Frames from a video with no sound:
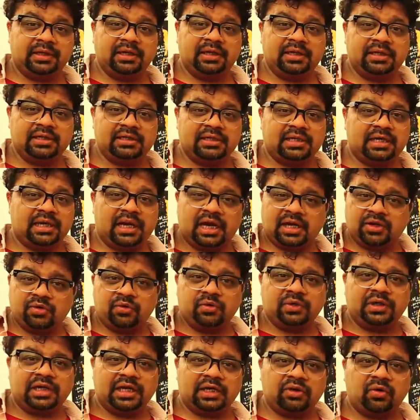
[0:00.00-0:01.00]
layers and I
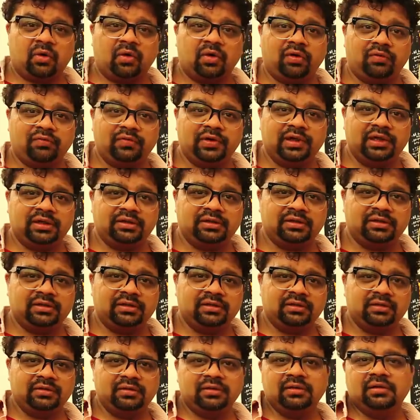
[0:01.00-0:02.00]
don't get all of it?
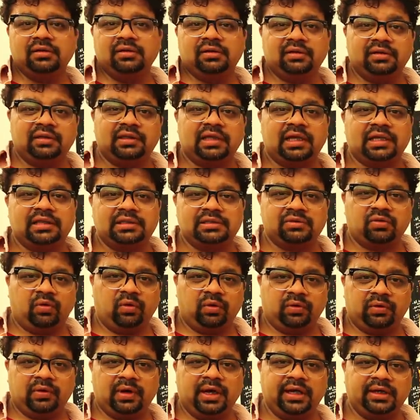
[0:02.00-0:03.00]
That's
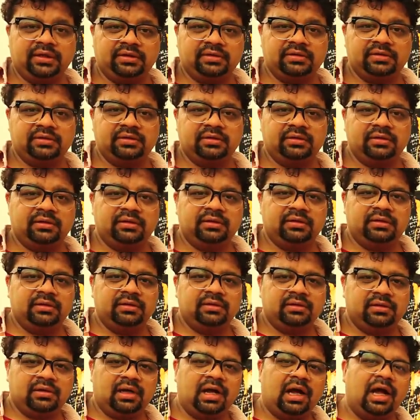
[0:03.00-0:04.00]
all right.
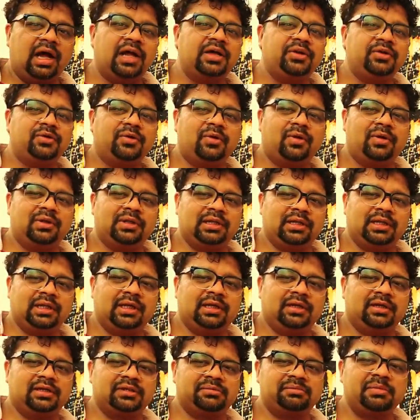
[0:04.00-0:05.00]
I know all the
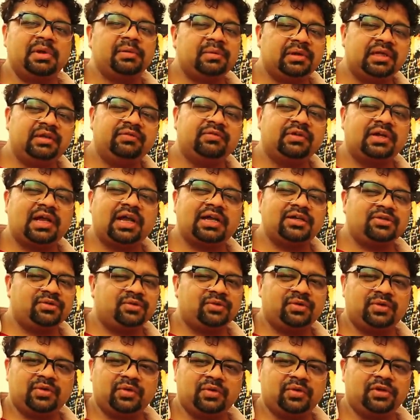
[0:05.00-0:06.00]
layers, maybe even I
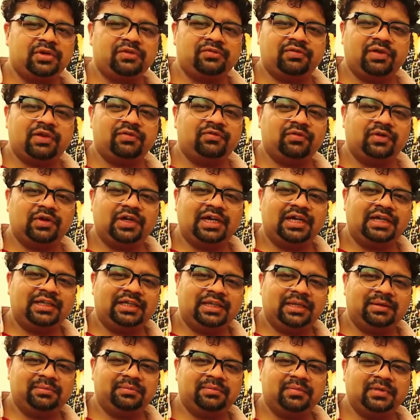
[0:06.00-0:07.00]
don't know if I forget
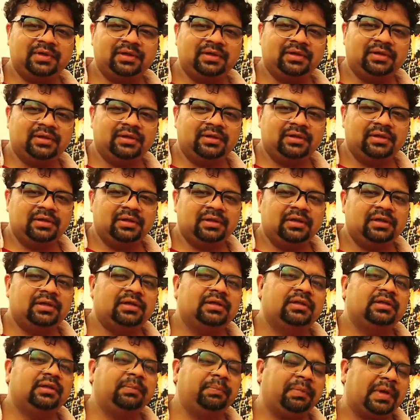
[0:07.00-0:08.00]
them.
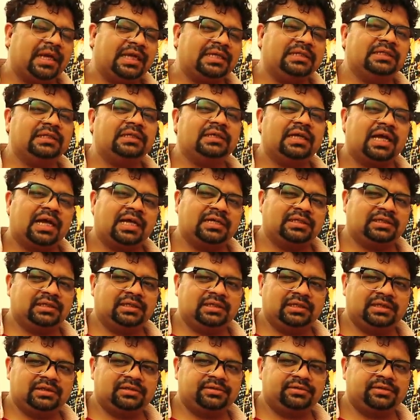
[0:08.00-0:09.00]
Painting has a
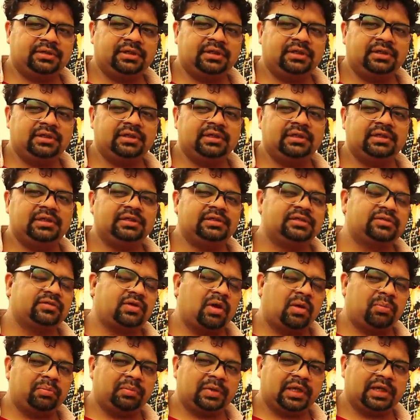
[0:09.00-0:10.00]
history, it's
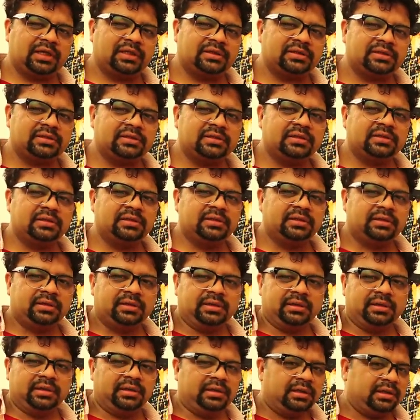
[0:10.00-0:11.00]
complex,
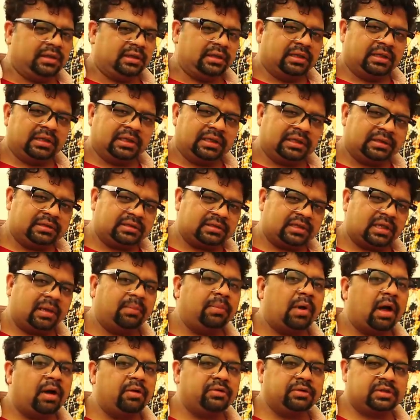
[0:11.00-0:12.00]
it's
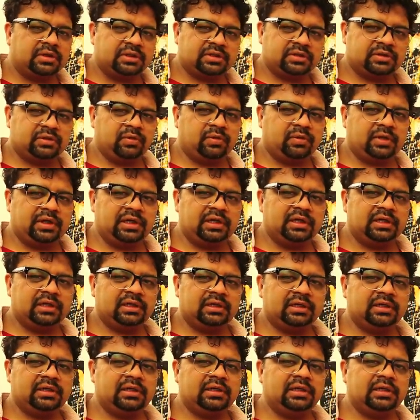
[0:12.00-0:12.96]
about a story,